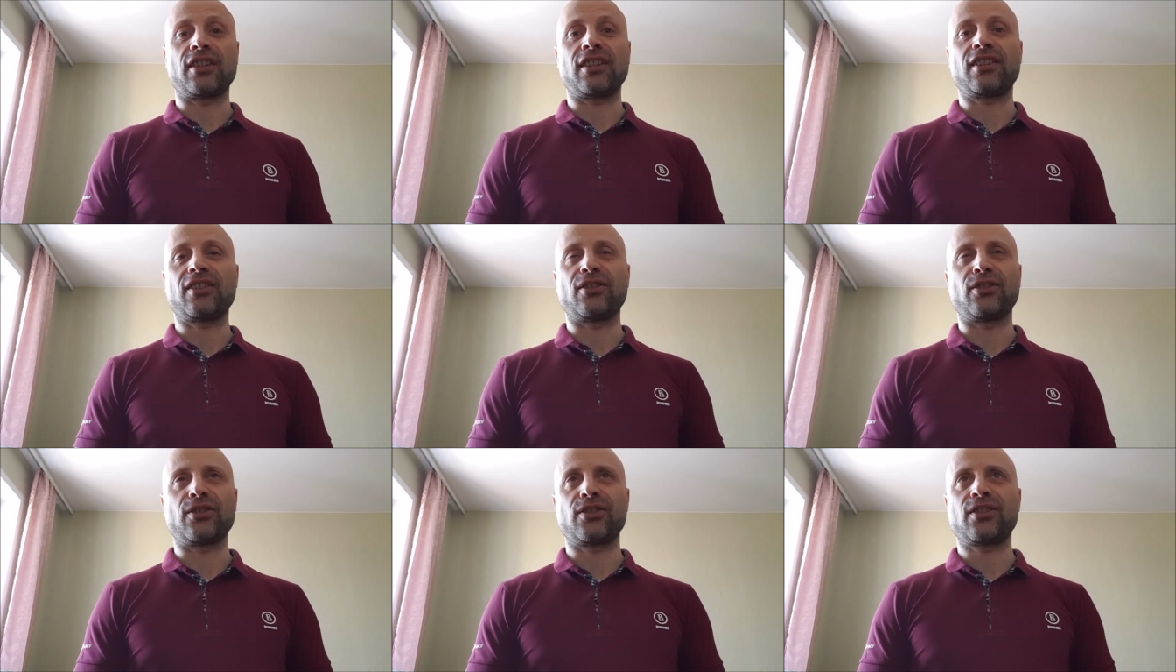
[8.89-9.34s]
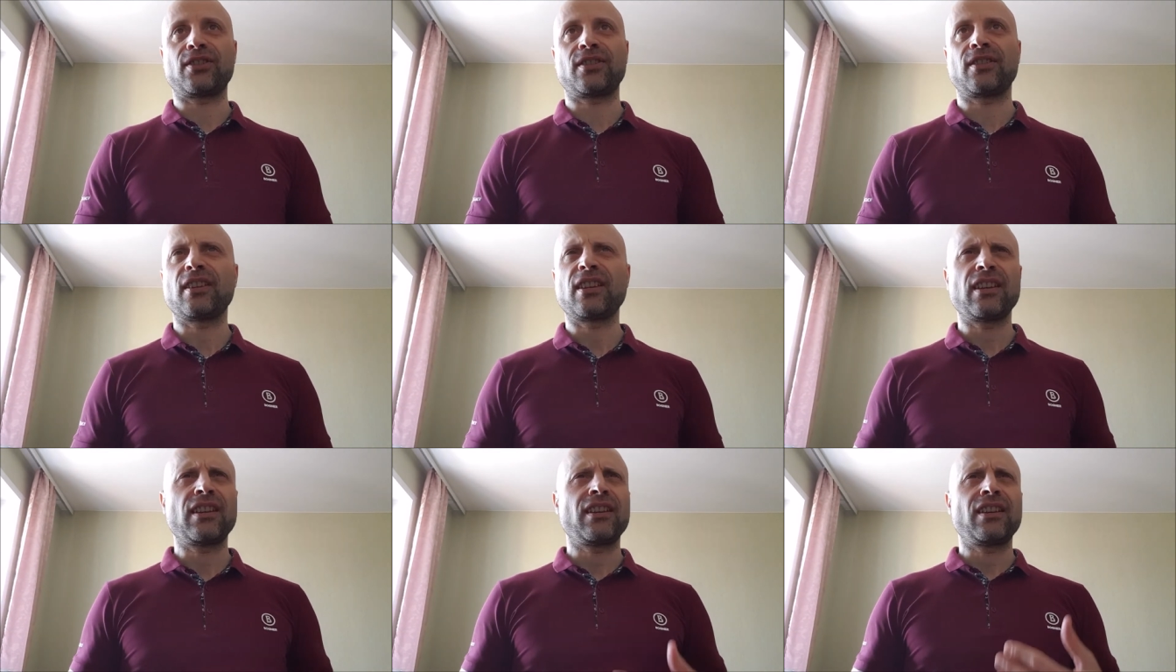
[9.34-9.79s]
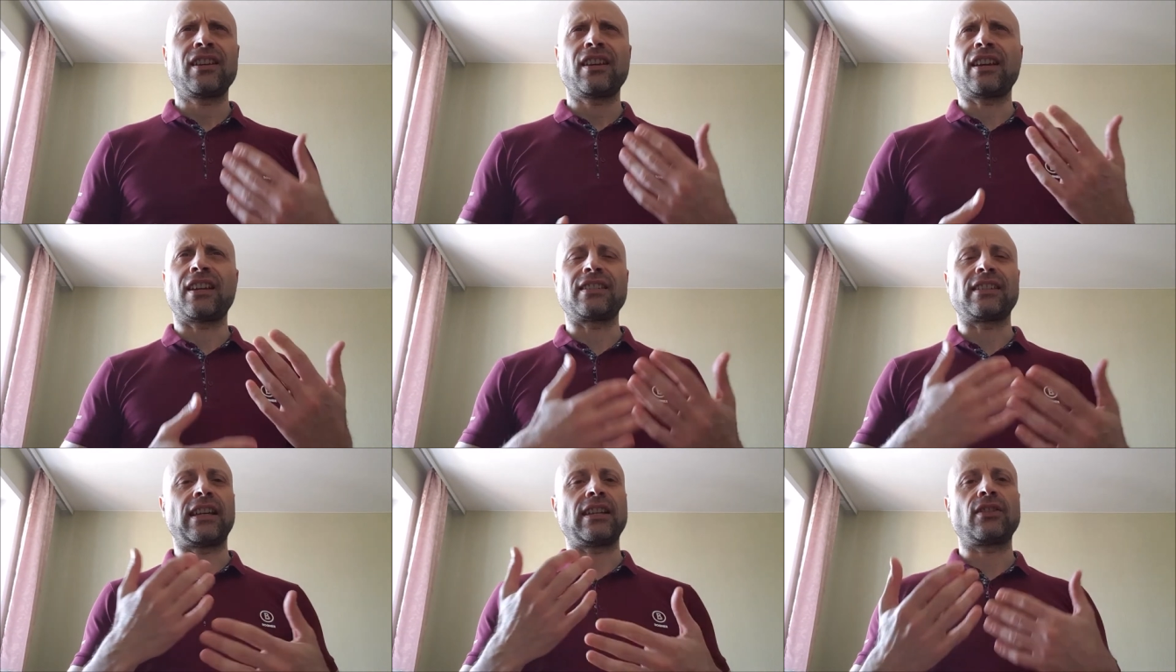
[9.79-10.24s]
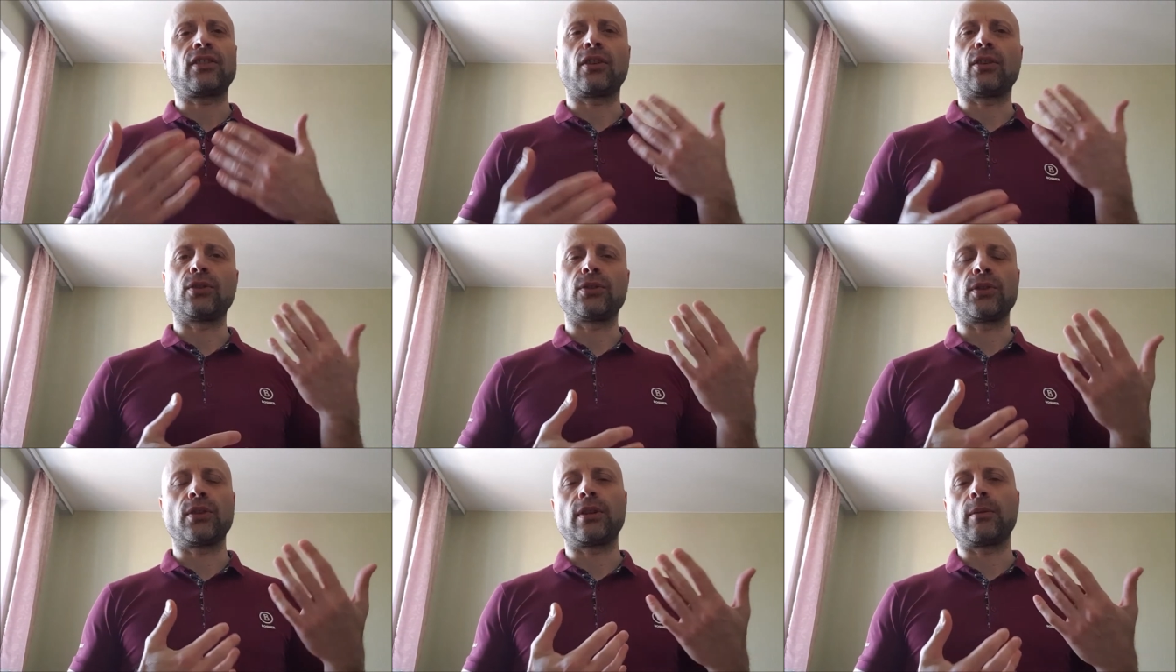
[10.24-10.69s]
Because as I
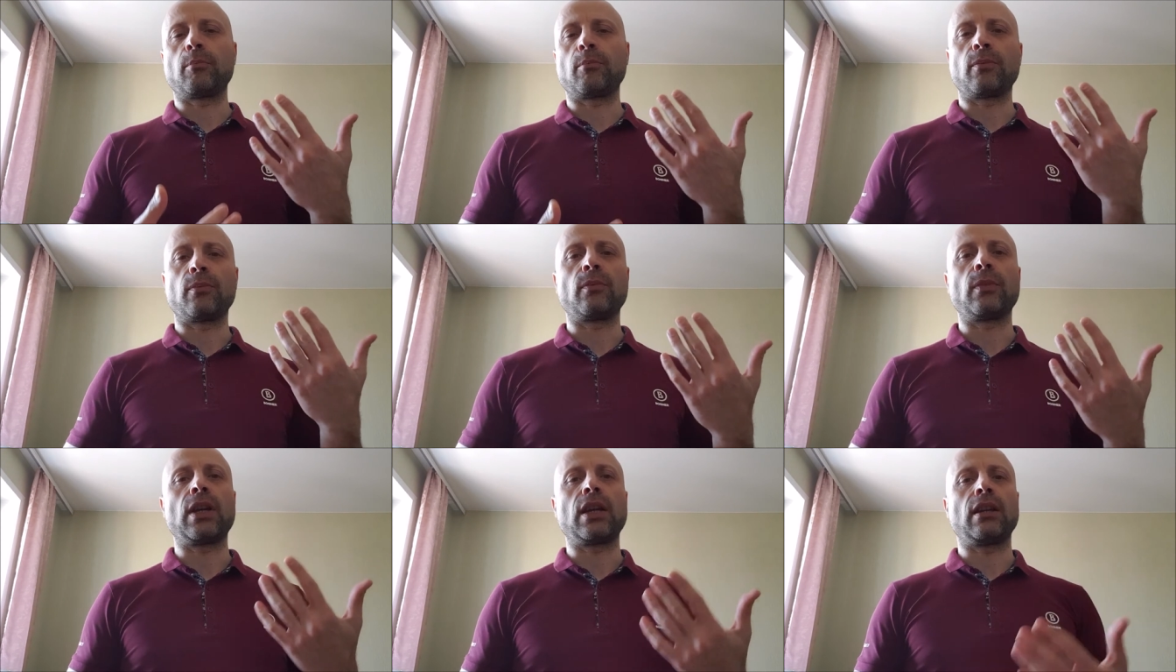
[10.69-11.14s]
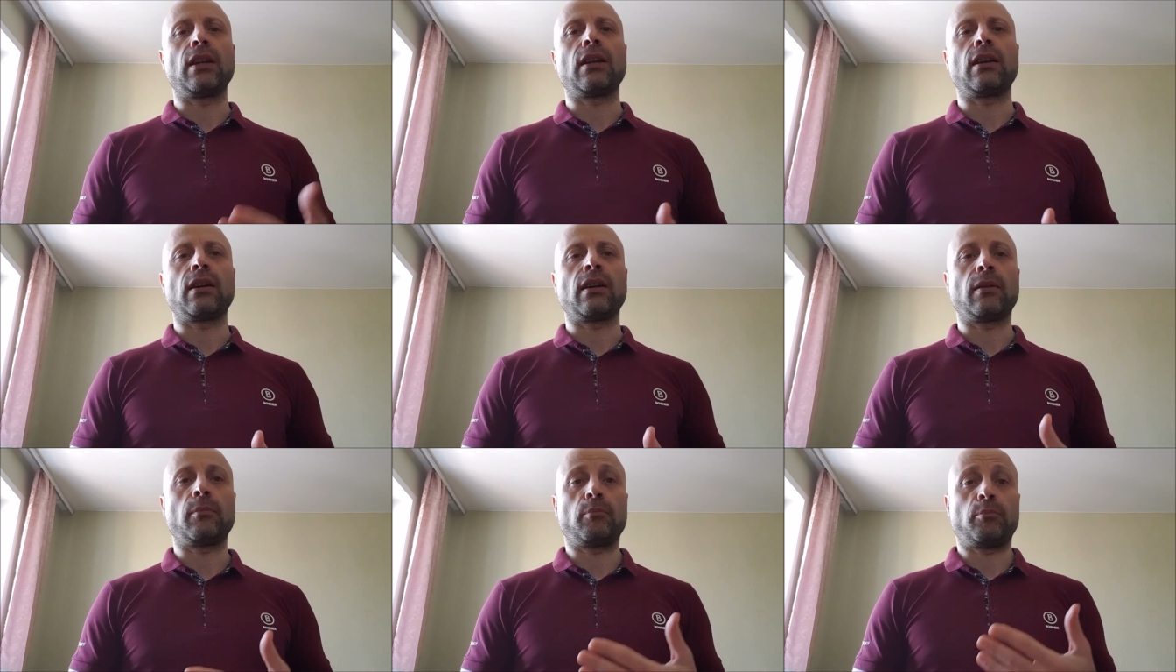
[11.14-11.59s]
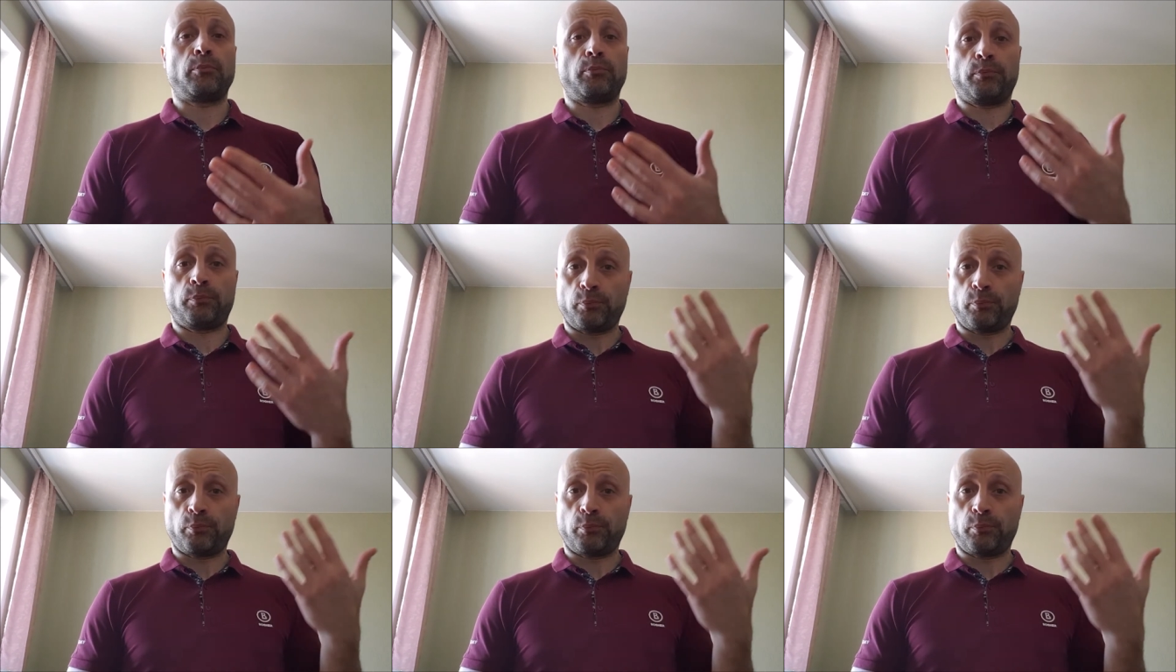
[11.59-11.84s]
told you in a